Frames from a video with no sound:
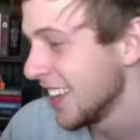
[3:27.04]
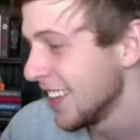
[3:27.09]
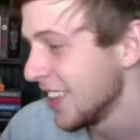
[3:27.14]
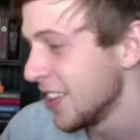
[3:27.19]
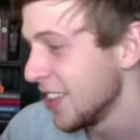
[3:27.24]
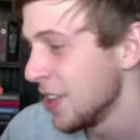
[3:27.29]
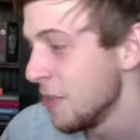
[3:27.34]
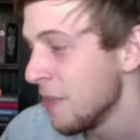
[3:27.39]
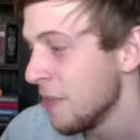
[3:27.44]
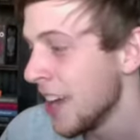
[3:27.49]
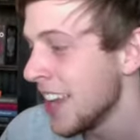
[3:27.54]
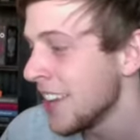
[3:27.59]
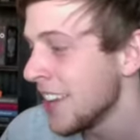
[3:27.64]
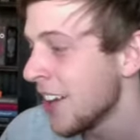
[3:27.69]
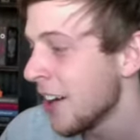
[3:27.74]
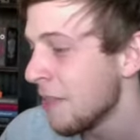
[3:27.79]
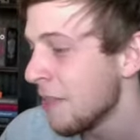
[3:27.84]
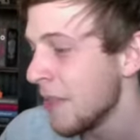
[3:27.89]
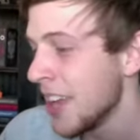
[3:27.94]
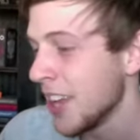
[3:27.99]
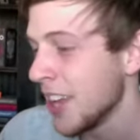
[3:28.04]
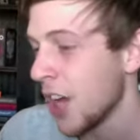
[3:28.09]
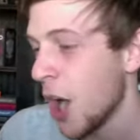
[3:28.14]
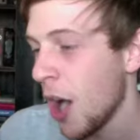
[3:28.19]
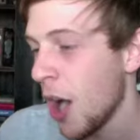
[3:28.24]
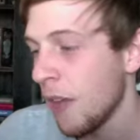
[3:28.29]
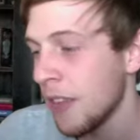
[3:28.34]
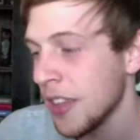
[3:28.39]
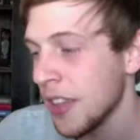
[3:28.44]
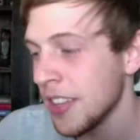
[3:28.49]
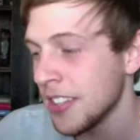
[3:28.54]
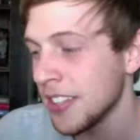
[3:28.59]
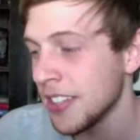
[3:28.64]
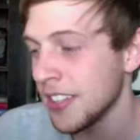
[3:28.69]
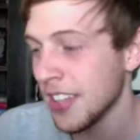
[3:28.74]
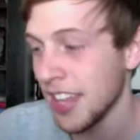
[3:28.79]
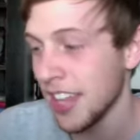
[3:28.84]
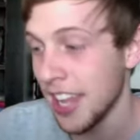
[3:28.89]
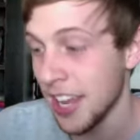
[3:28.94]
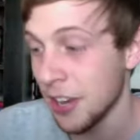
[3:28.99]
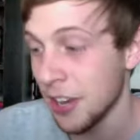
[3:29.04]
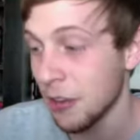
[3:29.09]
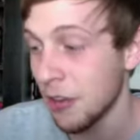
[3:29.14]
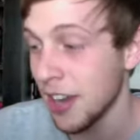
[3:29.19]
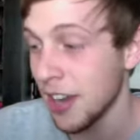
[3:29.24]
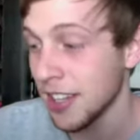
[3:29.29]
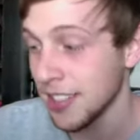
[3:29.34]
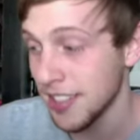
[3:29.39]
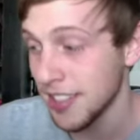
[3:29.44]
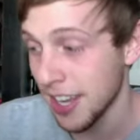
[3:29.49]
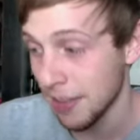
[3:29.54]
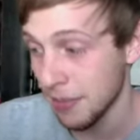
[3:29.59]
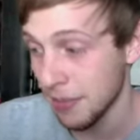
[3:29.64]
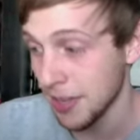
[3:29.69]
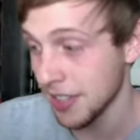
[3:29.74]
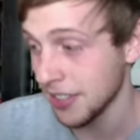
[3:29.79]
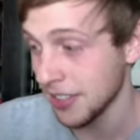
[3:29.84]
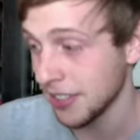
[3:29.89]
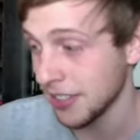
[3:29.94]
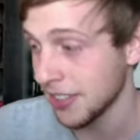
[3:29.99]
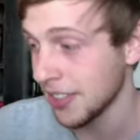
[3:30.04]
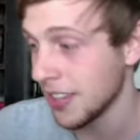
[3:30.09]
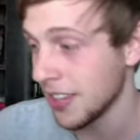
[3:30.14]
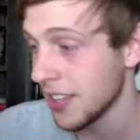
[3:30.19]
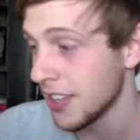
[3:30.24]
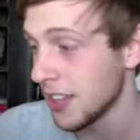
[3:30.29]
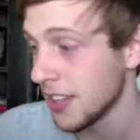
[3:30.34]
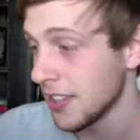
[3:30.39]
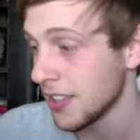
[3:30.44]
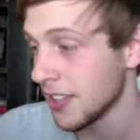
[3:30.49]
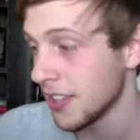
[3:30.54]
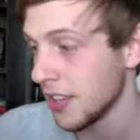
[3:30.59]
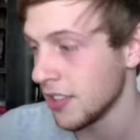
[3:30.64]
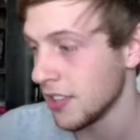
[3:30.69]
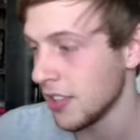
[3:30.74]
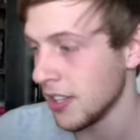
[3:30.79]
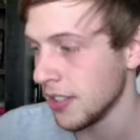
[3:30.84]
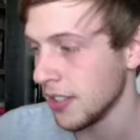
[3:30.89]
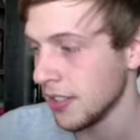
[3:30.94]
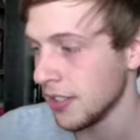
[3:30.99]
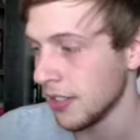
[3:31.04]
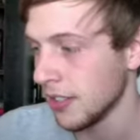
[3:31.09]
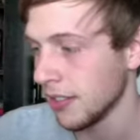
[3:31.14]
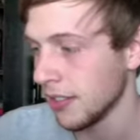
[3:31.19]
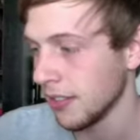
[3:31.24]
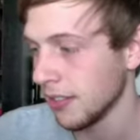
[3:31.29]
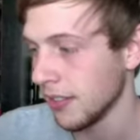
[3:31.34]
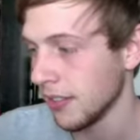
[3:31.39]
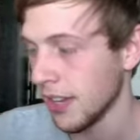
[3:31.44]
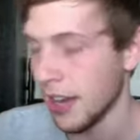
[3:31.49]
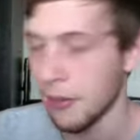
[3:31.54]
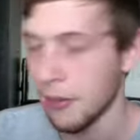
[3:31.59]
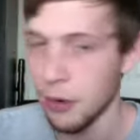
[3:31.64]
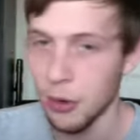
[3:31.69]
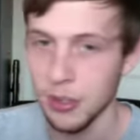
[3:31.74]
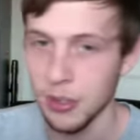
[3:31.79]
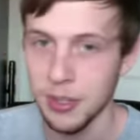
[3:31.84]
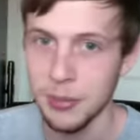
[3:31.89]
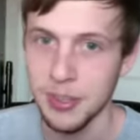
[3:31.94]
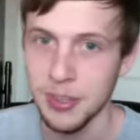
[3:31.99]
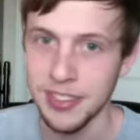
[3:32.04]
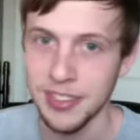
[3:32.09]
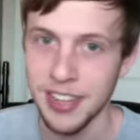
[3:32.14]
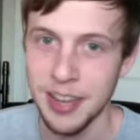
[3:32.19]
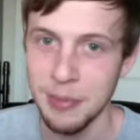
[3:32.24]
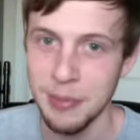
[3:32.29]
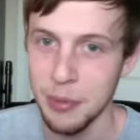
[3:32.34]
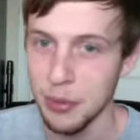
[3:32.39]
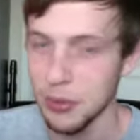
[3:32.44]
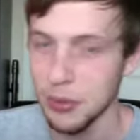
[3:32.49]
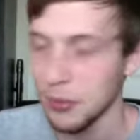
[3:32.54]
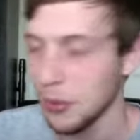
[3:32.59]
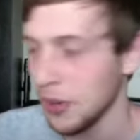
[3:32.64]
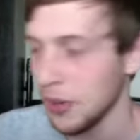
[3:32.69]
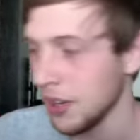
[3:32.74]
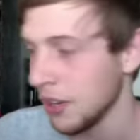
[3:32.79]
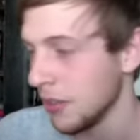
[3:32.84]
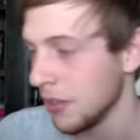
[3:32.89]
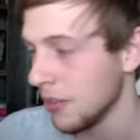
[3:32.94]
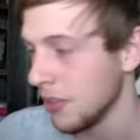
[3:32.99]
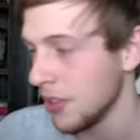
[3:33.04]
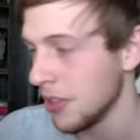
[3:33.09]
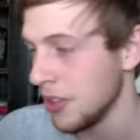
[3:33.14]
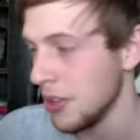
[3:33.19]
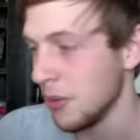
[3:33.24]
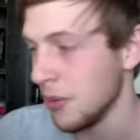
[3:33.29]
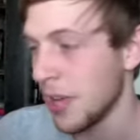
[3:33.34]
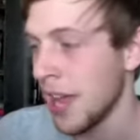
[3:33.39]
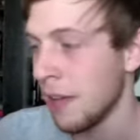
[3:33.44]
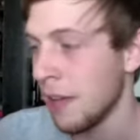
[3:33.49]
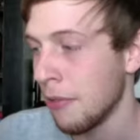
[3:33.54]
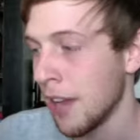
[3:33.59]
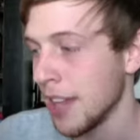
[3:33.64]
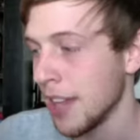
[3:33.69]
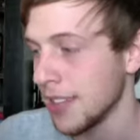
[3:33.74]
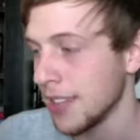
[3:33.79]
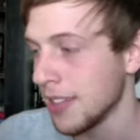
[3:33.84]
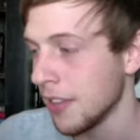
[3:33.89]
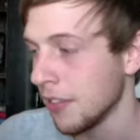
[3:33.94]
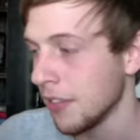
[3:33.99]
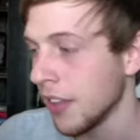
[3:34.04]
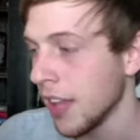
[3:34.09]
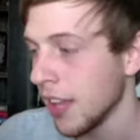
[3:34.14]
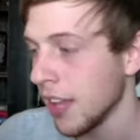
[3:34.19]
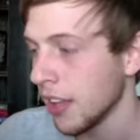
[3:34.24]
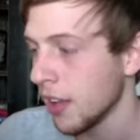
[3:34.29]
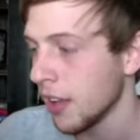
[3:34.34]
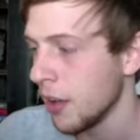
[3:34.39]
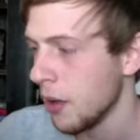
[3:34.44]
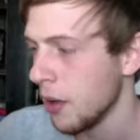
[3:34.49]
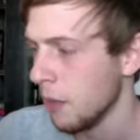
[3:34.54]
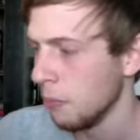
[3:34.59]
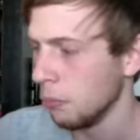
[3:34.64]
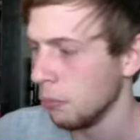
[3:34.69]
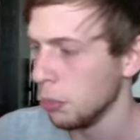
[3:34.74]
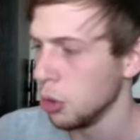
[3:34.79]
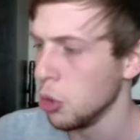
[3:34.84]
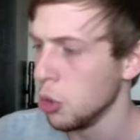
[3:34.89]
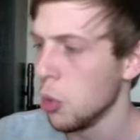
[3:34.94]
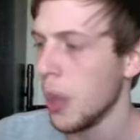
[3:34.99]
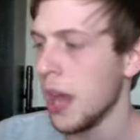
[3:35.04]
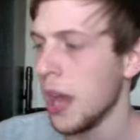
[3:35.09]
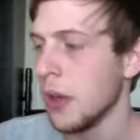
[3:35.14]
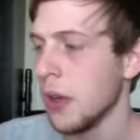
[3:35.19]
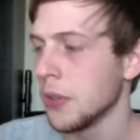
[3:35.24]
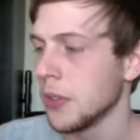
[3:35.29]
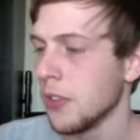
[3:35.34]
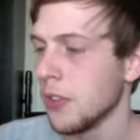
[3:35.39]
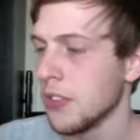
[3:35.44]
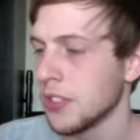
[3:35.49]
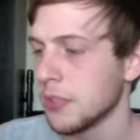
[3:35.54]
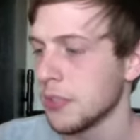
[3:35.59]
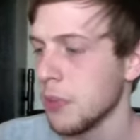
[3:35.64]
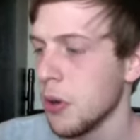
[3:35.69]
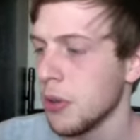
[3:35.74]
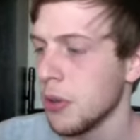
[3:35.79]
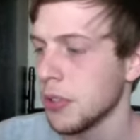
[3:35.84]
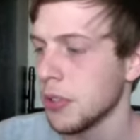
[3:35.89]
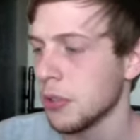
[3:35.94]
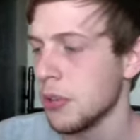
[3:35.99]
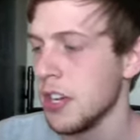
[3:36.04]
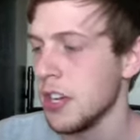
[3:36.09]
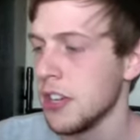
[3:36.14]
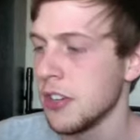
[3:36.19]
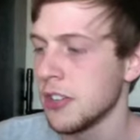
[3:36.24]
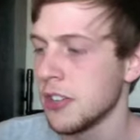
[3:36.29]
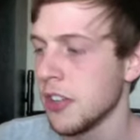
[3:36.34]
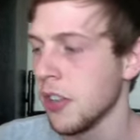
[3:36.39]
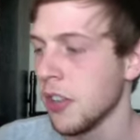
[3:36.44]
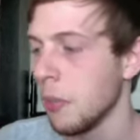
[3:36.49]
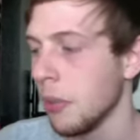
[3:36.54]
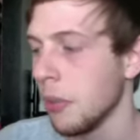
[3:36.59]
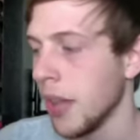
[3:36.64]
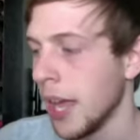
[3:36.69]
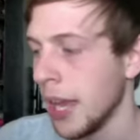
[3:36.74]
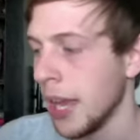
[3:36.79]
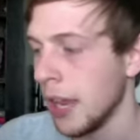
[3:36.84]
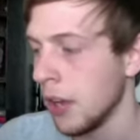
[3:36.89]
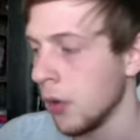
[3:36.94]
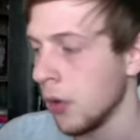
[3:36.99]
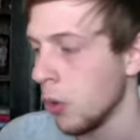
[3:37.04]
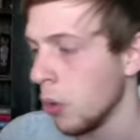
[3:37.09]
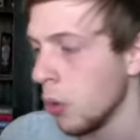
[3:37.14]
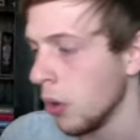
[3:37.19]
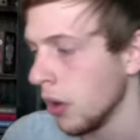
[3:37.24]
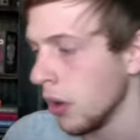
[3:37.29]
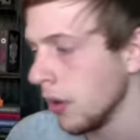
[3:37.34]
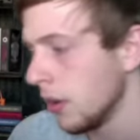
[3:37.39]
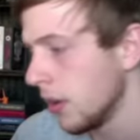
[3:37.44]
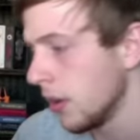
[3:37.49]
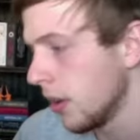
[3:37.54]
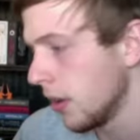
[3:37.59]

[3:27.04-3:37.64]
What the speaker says: You may not make obvious incorrect statements, such as, and I wrote some examples for you, you can't write stuff like, blue whales are the smallest creatures on the planet, or,